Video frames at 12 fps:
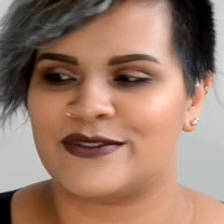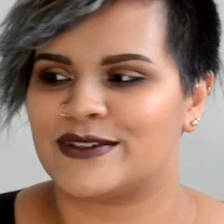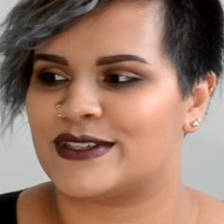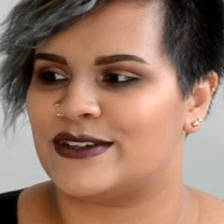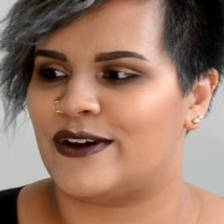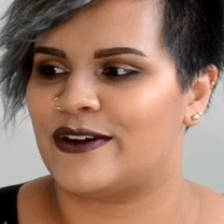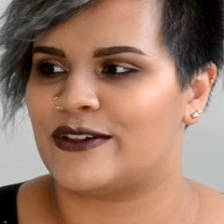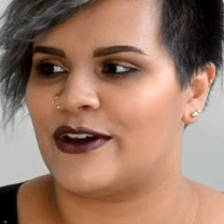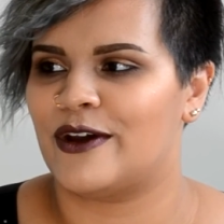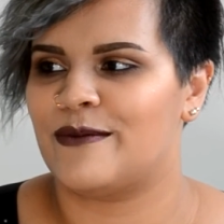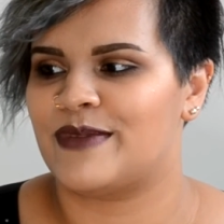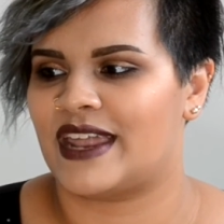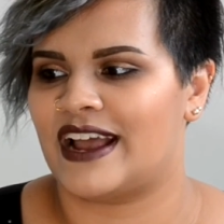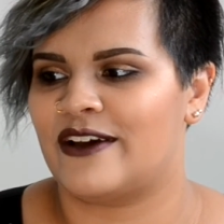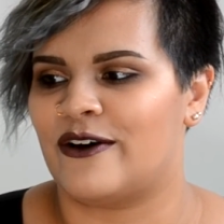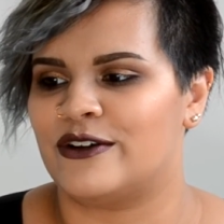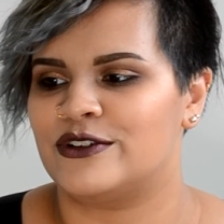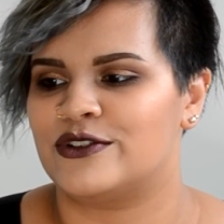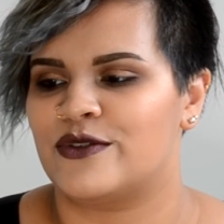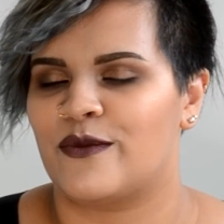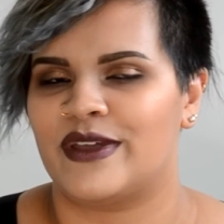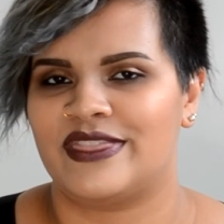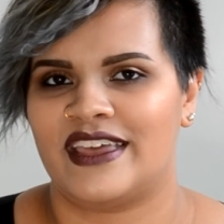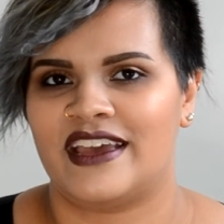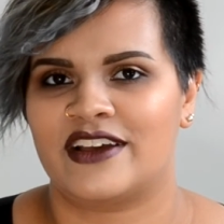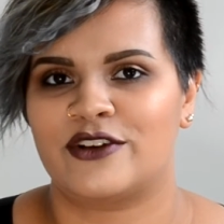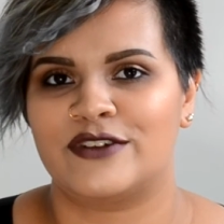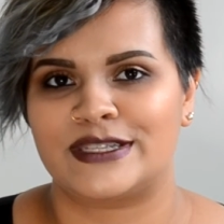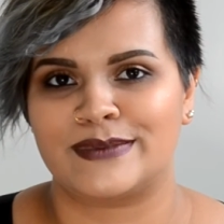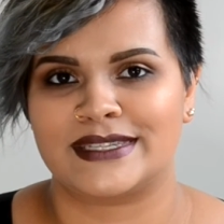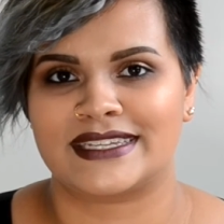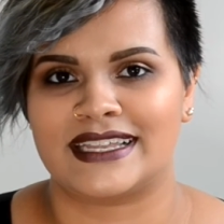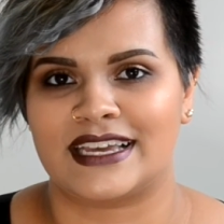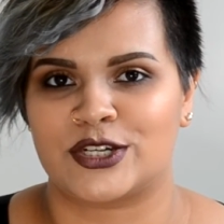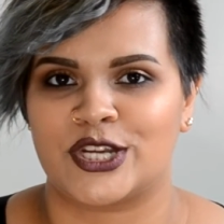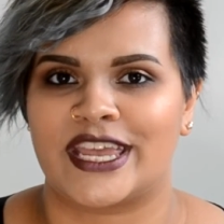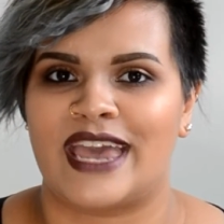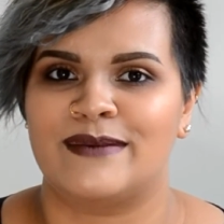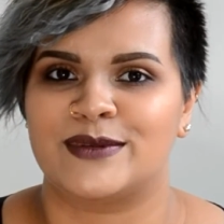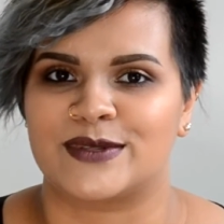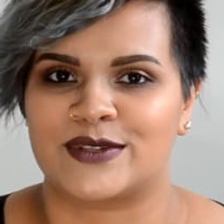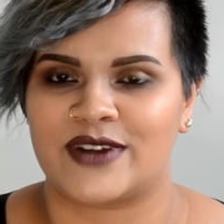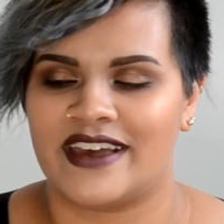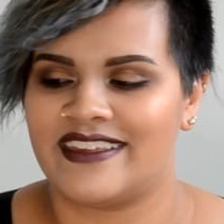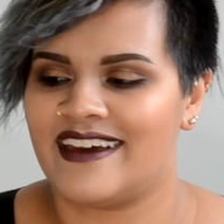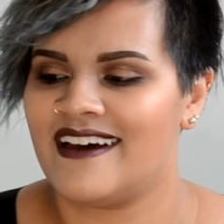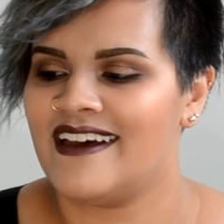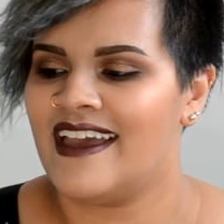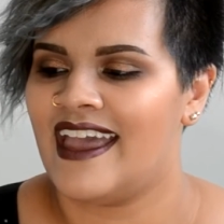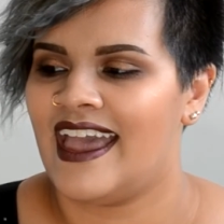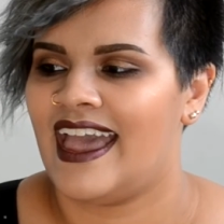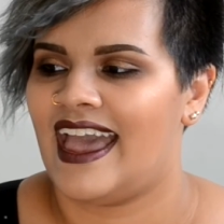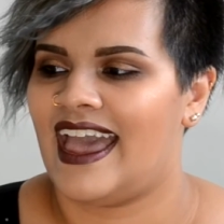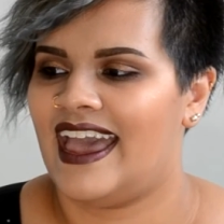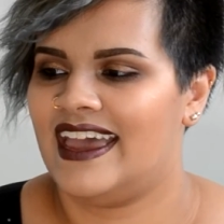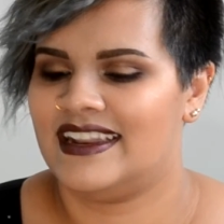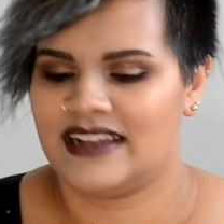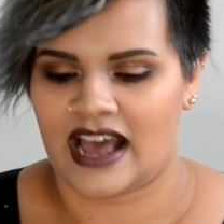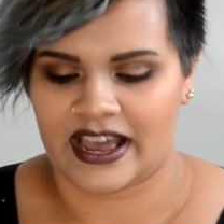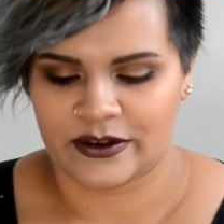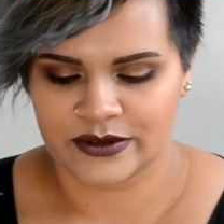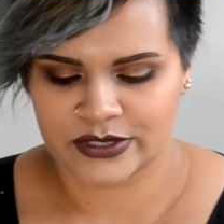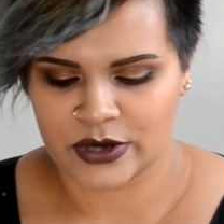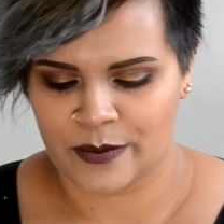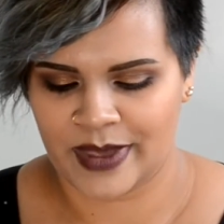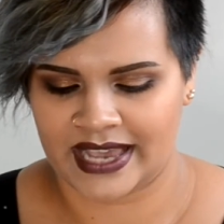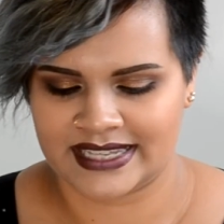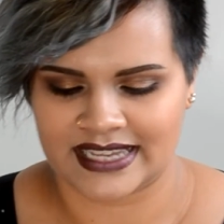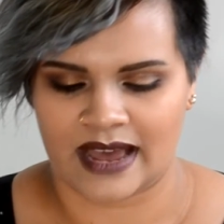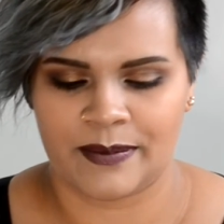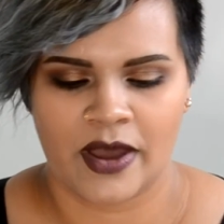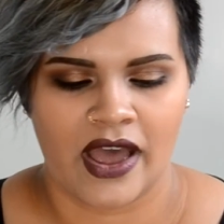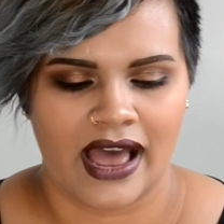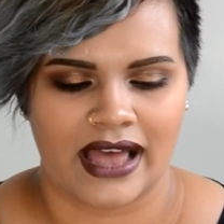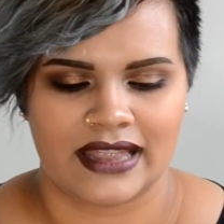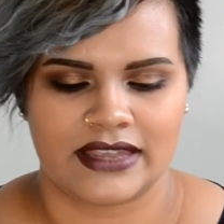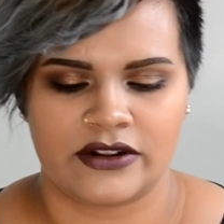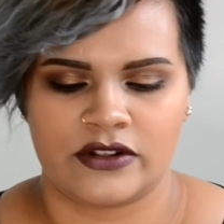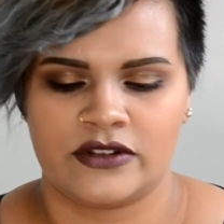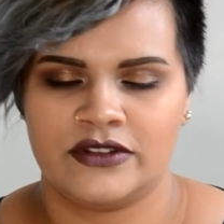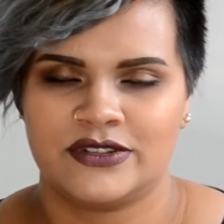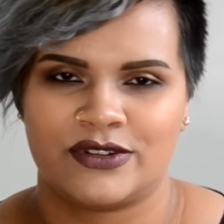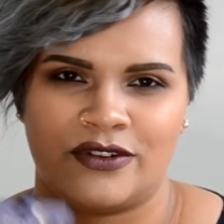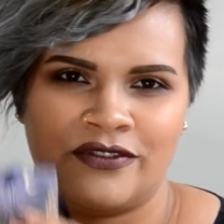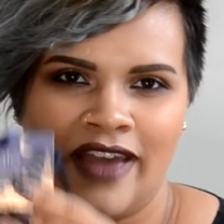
snow globe that I got when their Christmas collection came to Australia, and I also picked up a little sort of